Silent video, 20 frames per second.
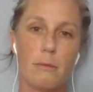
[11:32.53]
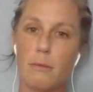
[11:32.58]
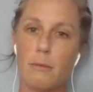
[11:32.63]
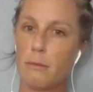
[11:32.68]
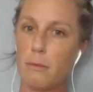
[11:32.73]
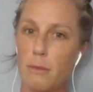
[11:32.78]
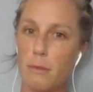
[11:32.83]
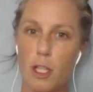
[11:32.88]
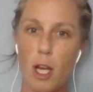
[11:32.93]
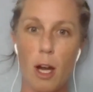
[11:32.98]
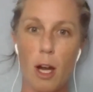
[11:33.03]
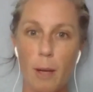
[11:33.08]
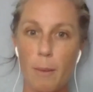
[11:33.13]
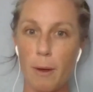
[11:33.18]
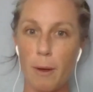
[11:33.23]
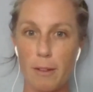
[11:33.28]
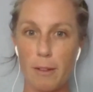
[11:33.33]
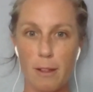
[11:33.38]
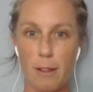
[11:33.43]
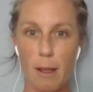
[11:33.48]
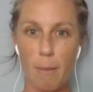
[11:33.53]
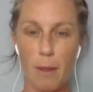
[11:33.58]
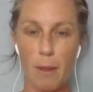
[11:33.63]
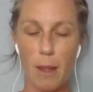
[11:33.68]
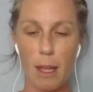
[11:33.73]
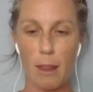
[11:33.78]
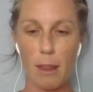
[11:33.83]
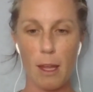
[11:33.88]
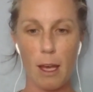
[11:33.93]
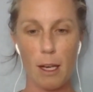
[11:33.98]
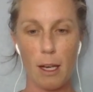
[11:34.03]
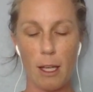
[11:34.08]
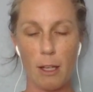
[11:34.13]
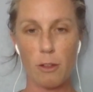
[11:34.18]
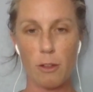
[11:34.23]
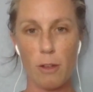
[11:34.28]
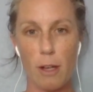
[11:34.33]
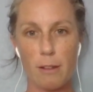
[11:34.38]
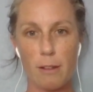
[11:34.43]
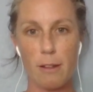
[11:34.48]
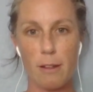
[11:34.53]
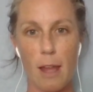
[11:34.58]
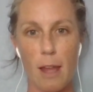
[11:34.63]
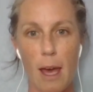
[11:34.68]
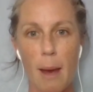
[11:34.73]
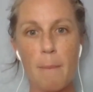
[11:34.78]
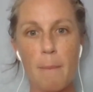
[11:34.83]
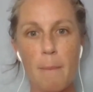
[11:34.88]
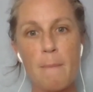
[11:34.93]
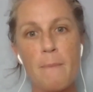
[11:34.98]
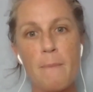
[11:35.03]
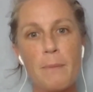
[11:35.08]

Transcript: talk about something that interests them,